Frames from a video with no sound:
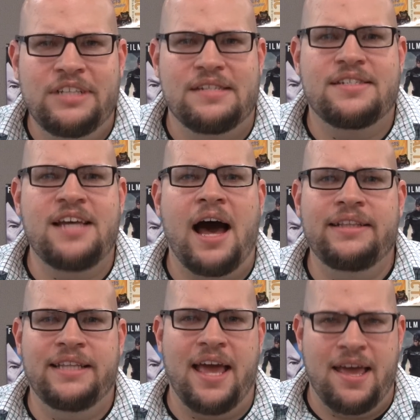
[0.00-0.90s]
does
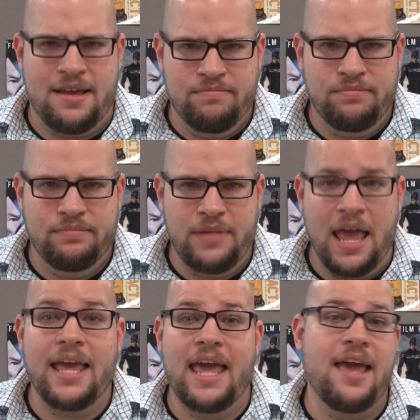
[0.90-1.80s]
Scott Lang,
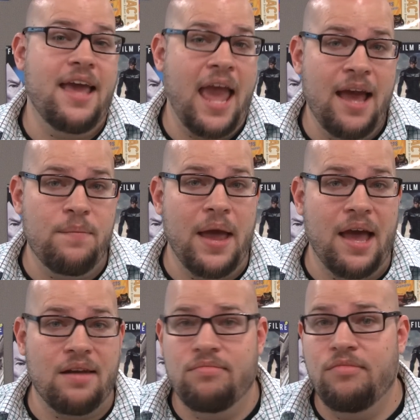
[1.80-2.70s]
aka Ant
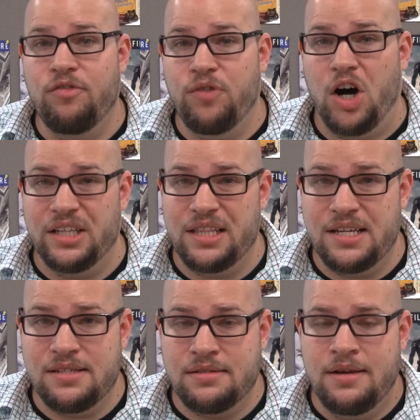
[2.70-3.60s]
Man, fall in
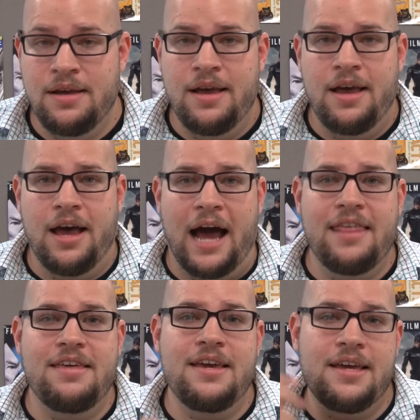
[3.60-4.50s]
this? I
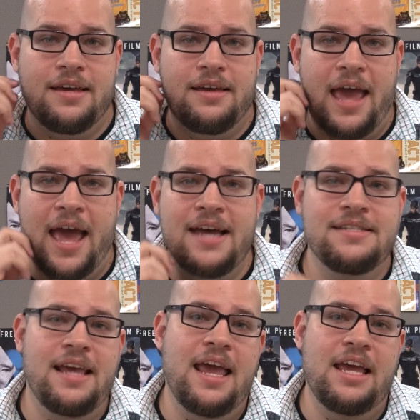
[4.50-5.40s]
think,
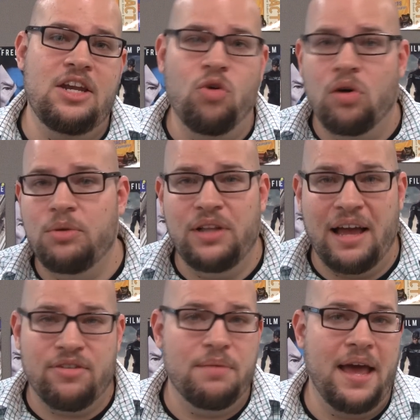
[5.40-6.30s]
as a normal
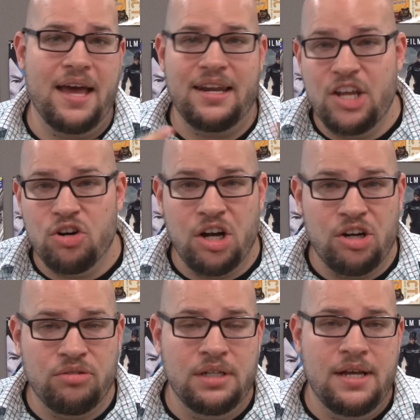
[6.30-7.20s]
everyman
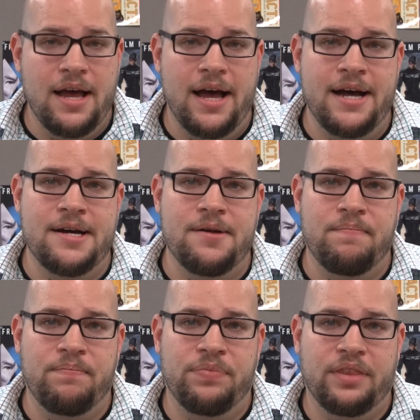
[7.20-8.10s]
hero,
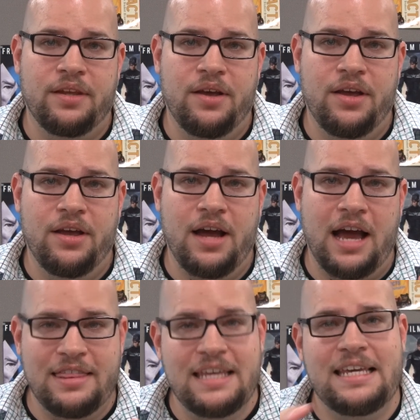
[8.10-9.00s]
um,
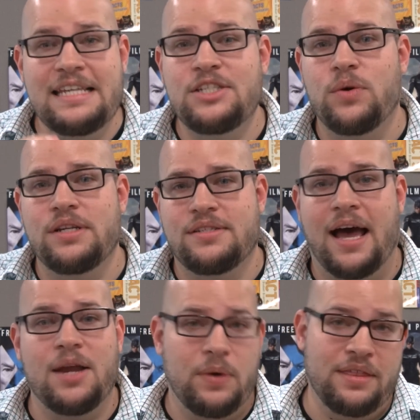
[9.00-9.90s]
I think he's going to
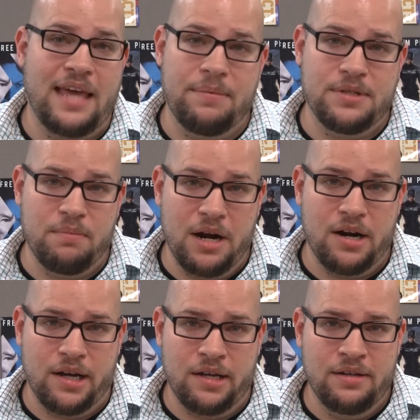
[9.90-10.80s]
side with Captain
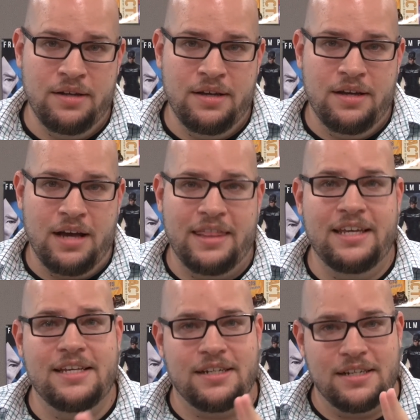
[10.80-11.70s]
America. I
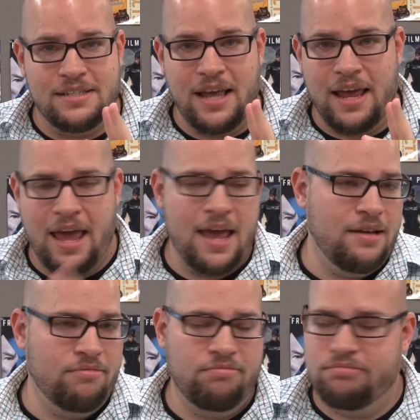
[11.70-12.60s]
think he's going to say, hey,